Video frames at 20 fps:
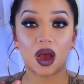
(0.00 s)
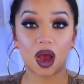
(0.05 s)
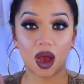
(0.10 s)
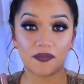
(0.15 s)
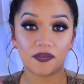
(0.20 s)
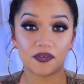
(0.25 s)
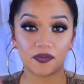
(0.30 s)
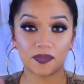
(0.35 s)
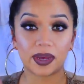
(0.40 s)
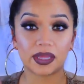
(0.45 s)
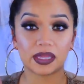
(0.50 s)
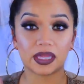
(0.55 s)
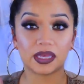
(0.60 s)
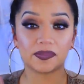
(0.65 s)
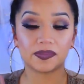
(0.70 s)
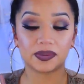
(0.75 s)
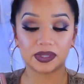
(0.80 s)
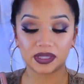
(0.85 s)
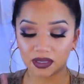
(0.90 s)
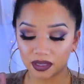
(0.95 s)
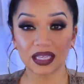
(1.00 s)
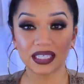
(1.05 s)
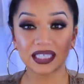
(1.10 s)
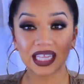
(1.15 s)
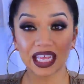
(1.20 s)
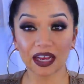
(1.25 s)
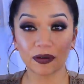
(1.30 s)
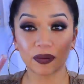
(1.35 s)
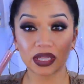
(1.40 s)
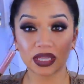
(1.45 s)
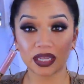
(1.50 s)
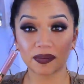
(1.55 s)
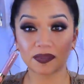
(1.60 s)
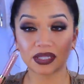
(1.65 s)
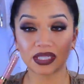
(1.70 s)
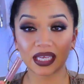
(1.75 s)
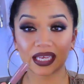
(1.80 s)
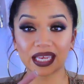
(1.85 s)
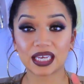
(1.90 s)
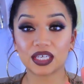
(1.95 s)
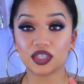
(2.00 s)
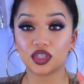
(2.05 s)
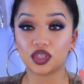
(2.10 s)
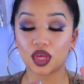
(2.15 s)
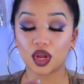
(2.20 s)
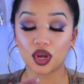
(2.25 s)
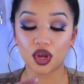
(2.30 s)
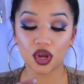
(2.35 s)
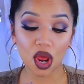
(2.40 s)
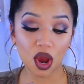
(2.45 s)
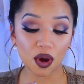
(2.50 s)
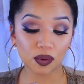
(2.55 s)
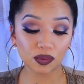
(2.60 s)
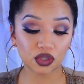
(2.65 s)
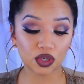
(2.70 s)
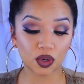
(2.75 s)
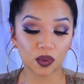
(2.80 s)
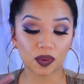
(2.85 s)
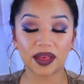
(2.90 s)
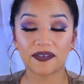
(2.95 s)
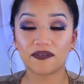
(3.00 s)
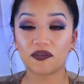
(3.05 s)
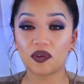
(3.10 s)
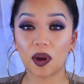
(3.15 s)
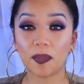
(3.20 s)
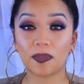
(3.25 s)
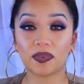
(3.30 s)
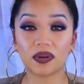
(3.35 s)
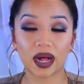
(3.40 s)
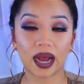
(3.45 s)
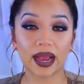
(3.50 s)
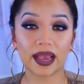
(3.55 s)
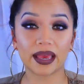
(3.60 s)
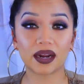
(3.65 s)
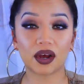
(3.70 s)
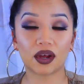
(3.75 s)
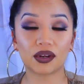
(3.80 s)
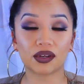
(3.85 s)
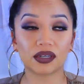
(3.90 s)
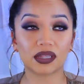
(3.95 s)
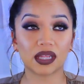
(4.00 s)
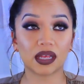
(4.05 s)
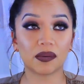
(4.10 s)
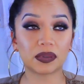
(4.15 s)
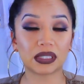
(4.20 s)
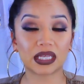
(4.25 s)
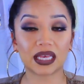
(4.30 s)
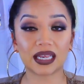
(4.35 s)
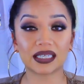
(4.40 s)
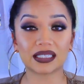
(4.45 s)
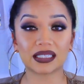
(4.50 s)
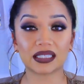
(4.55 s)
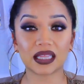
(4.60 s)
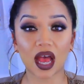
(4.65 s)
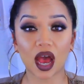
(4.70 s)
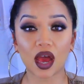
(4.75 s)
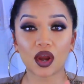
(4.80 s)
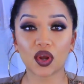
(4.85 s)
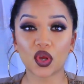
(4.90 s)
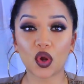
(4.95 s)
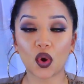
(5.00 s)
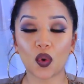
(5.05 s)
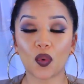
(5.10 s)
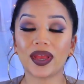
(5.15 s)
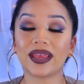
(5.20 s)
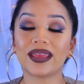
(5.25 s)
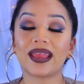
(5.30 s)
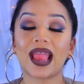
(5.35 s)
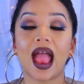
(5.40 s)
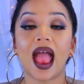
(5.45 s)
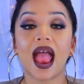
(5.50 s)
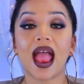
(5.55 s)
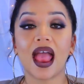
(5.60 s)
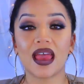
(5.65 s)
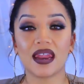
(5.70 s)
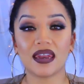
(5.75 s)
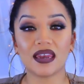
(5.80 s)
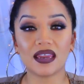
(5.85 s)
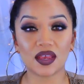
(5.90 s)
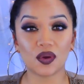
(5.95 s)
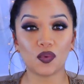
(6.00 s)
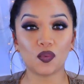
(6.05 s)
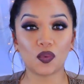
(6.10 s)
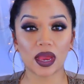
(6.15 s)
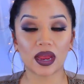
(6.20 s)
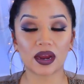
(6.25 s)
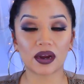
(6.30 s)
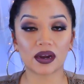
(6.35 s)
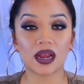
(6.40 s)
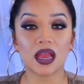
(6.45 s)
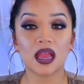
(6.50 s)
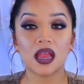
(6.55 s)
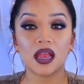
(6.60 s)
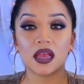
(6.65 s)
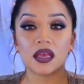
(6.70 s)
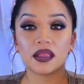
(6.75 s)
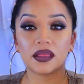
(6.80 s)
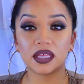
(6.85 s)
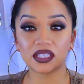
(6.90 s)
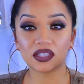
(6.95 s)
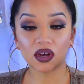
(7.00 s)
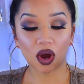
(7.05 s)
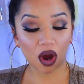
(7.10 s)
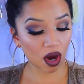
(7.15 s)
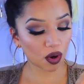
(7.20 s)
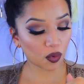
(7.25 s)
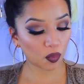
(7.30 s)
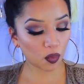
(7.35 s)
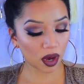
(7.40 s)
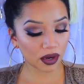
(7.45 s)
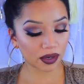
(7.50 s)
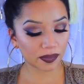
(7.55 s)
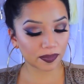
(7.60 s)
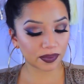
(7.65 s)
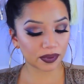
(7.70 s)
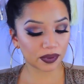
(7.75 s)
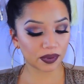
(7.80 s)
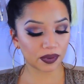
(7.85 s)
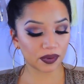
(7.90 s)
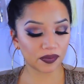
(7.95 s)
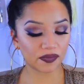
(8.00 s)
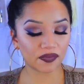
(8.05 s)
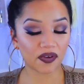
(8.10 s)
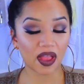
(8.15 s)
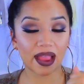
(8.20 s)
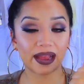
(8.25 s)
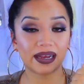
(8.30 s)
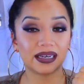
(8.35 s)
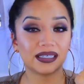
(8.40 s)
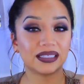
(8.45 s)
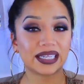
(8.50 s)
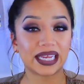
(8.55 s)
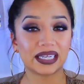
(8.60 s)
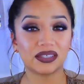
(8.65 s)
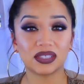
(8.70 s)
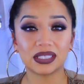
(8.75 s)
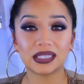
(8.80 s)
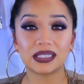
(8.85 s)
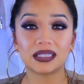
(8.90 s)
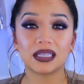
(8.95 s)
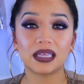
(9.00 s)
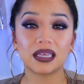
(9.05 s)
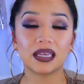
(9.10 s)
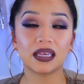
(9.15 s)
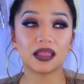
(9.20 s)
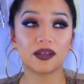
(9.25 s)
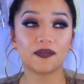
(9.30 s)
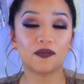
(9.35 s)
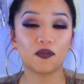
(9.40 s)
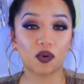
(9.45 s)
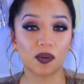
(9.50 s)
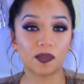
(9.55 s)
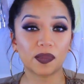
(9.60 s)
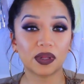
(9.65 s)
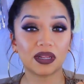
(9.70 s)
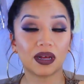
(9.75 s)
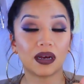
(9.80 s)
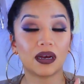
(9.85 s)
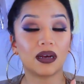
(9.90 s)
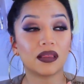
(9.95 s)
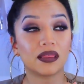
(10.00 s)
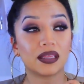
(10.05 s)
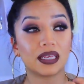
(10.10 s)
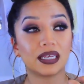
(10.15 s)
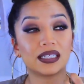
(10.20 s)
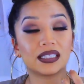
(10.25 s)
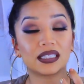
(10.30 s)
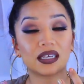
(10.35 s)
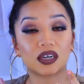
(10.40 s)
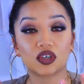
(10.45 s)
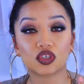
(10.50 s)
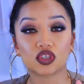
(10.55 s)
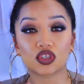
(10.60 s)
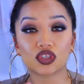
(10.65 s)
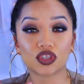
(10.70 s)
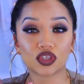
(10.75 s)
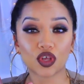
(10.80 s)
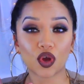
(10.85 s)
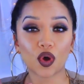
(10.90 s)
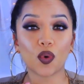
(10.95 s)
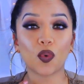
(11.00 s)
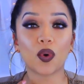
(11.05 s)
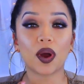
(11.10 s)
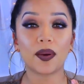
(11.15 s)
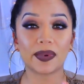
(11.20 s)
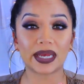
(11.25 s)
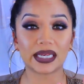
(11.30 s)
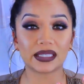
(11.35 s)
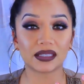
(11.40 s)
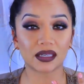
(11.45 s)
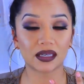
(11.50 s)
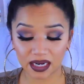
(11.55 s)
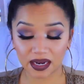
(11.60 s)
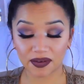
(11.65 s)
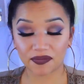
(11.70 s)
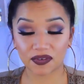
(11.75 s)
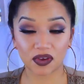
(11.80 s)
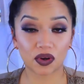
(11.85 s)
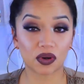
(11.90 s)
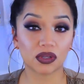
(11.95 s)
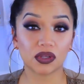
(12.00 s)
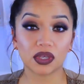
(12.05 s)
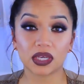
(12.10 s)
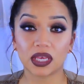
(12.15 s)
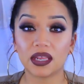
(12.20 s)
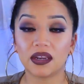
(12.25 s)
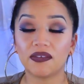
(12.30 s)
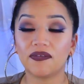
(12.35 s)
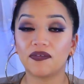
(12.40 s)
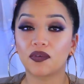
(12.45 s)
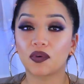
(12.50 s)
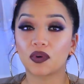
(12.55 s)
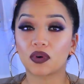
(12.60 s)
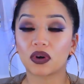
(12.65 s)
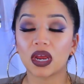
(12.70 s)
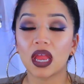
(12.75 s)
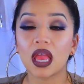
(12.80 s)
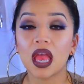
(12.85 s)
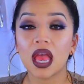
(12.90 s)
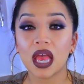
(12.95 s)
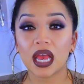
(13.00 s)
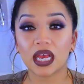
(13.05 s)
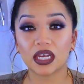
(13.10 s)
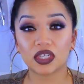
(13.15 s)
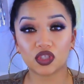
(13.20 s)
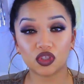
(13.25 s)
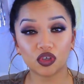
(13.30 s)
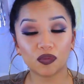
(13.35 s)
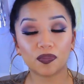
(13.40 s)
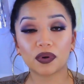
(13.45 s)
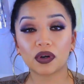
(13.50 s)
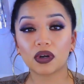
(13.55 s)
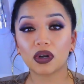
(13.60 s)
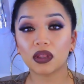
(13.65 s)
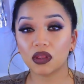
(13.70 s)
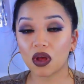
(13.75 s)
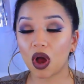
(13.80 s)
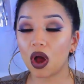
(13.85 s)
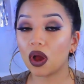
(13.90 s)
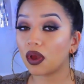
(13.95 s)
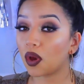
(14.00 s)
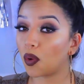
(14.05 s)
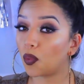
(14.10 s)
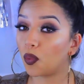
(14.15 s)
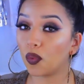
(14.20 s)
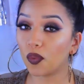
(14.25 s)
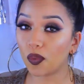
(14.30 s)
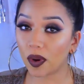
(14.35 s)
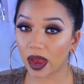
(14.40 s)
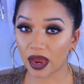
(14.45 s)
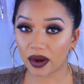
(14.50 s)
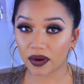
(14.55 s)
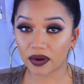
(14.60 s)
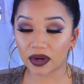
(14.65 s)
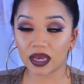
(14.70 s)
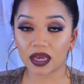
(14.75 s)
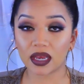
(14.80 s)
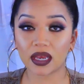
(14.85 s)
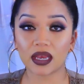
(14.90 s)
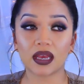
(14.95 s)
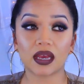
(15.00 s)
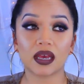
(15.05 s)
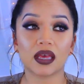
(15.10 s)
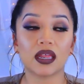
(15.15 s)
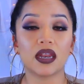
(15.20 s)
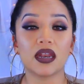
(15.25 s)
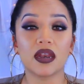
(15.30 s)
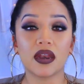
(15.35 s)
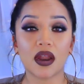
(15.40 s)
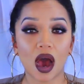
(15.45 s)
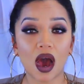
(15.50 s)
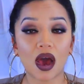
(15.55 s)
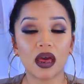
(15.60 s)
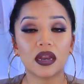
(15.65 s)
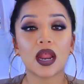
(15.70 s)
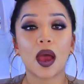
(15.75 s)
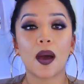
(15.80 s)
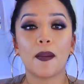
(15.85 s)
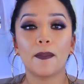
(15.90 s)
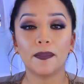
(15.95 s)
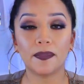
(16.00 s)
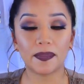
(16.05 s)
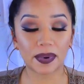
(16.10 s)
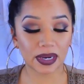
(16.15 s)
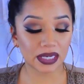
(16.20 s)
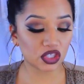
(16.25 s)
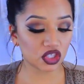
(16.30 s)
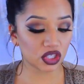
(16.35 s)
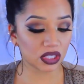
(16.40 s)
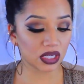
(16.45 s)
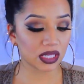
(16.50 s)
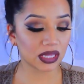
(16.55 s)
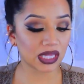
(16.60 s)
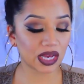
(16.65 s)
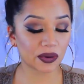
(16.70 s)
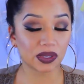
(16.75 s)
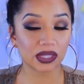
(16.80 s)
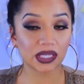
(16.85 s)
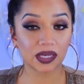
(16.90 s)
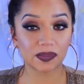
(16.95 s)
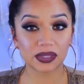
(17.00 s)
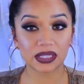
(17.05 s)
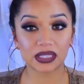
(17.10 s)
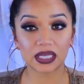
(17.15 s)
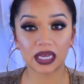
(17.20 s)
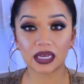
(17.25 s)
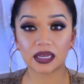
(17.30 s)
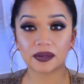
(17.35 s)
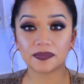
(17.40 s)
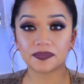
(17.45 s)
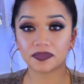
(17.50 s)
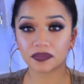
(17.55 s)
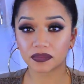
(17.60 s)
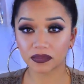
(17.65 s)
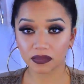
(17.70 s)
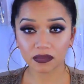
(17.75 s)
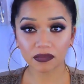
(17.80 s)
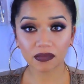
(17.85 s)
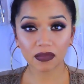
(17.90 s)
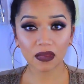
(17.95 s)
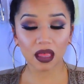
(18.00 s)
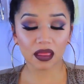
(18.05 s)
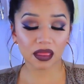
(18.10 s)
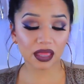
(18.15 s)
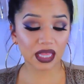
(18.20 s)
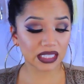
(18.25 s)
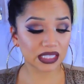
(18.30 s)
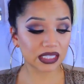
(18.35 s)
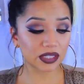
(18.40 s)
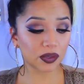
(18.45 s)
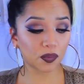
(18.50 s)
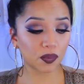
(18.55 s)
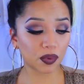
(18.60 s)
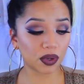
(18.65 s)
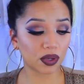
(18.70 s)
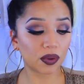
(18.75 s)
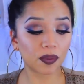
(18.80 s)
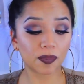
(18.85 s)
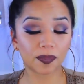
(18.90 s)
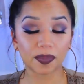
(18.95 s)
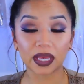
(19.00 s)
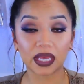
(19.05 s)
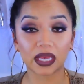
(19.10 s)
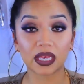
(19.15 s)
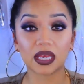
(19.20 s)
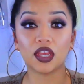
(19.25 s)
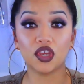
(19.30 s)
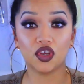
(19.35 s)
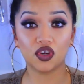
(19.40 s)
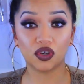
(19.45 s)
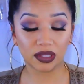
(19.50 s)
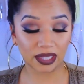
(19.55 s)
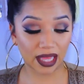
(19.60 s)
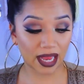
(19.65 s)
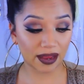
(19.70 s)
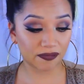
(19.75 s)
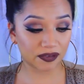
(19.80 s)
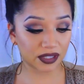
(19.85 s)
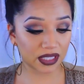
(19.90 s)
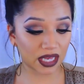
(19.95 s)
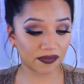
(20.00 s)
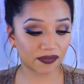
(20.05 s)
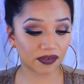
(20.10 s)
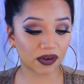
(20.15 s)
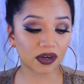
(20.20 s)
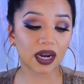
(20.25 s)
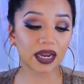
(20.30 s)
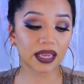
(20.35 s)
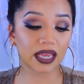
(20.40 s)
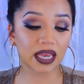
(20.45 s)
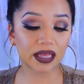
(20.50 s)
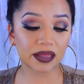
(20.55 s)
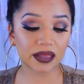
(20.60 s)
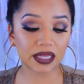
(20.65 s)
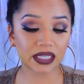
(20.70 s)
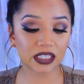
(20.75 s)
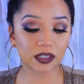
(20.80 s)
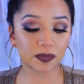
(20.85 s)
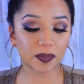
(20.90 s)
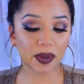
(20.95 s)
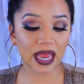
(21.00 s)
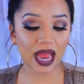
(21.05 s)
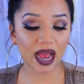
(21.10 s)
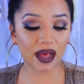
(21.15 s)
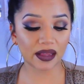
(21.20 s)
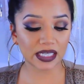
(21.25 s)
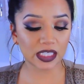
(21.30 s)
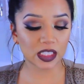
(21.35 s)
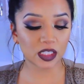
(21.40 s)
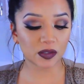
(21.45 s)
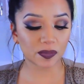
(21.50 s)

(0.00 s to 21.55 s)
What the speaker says: off of my lips. This liquid lipstick is no joke. If you apply it on your lips, it is not going anywhere. These are waterproof, and I just think the formula on these are so amazing. And if you're looking for a super long wearing, non-budging liquid lipstick, this will be your lifesaver. Again, this is by L.A.